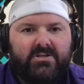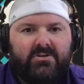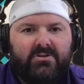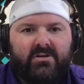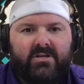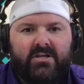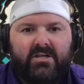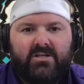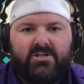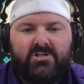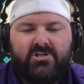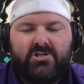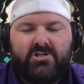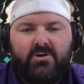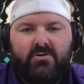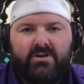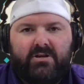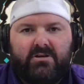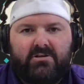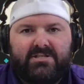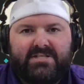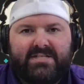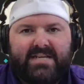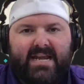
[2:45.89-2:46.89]
You could show
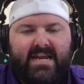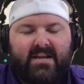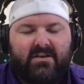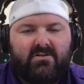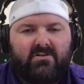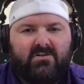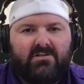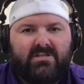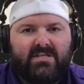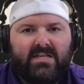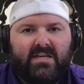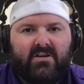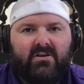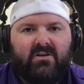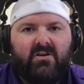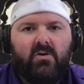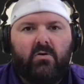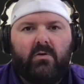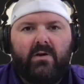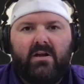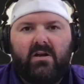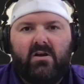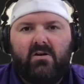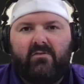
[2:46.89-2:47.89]
your standards that you're
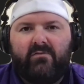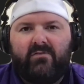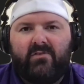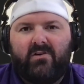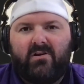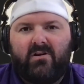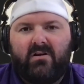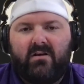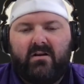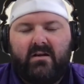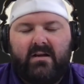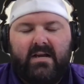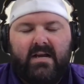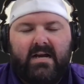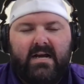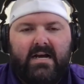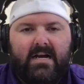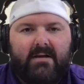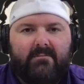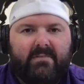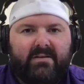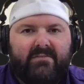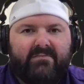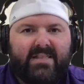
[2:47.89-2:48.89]
going over
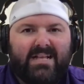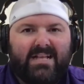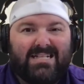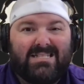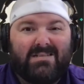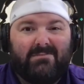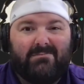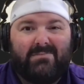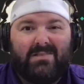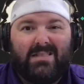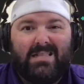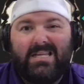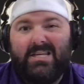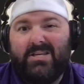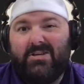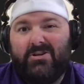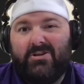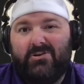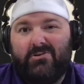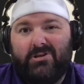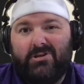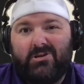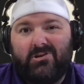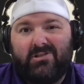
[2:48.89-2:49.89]
if that's something that you
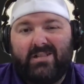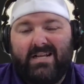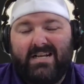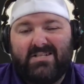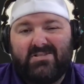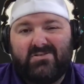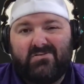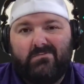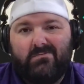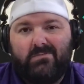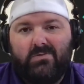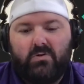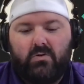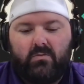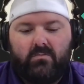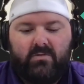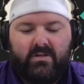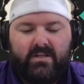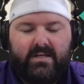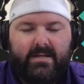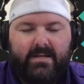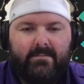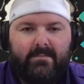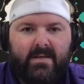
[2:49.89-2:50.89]
do in your classroom
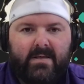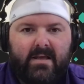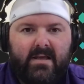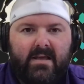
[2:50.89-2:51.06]
normally.